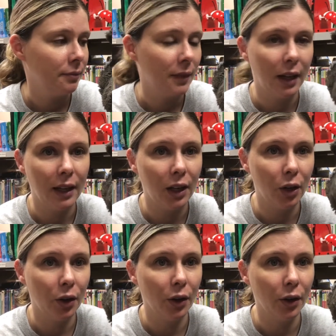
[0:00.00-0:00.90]
And he
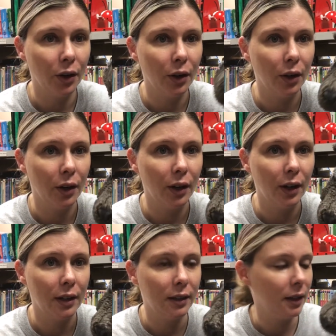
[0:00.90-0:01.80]

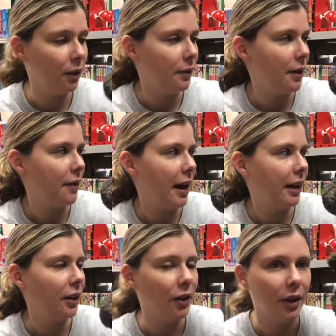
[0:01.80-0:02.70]
heard Little Red
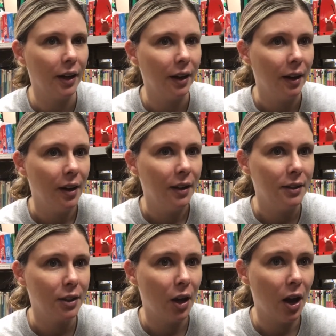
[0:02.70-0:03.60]
Riding Hood
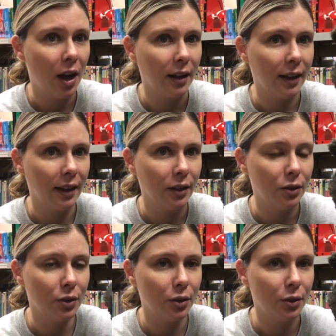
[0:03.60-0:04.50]
talking
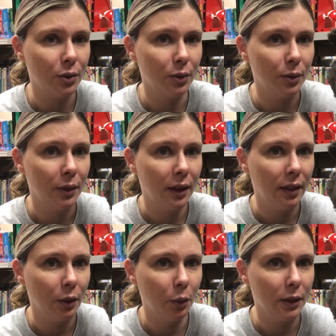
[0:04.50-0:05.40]
to
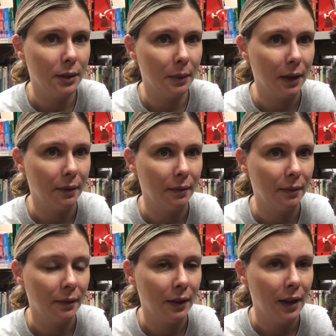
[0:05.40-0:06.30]
the woodsman.
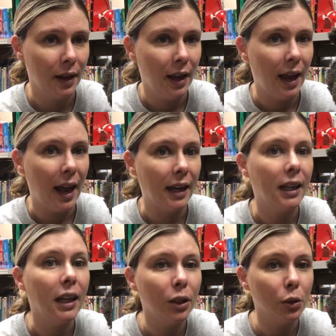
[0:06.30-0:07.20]
And
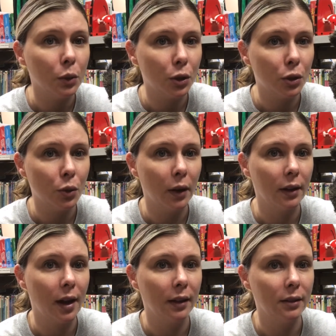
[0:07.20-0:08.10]
he knew a
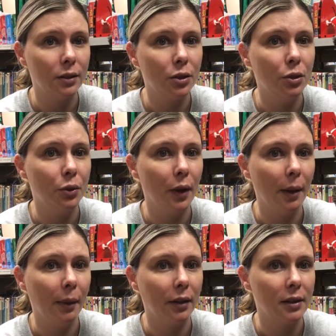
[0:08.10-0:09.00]
shortcut to
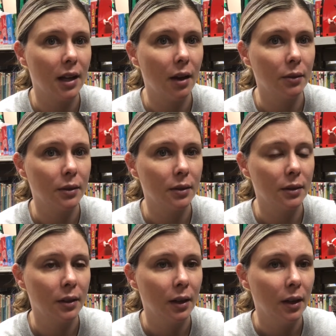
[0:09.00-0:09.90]
grandmother's
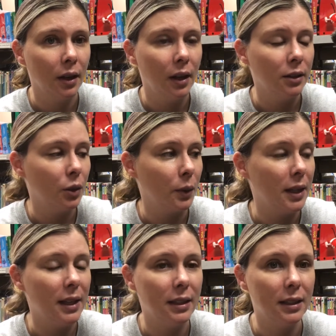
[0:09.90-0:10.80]
house. So
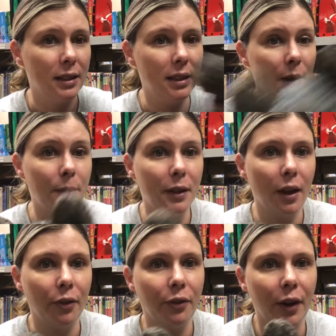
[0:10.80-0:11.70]
he zipped
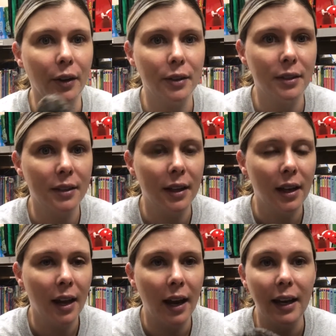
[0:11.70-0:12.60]
there first,
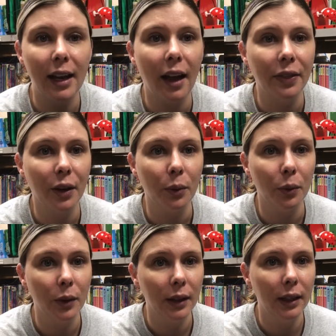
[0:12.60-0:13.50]
and he got there
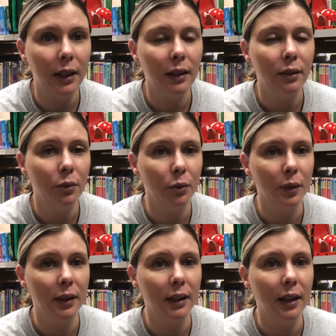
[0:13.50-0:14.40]
really,
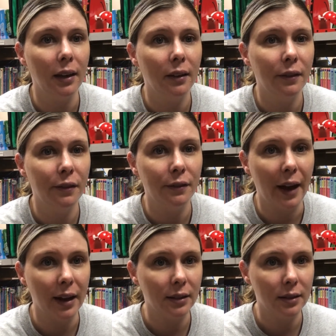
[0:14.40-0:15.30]
really
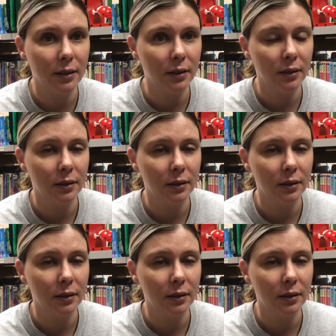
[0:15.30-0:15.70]
fast.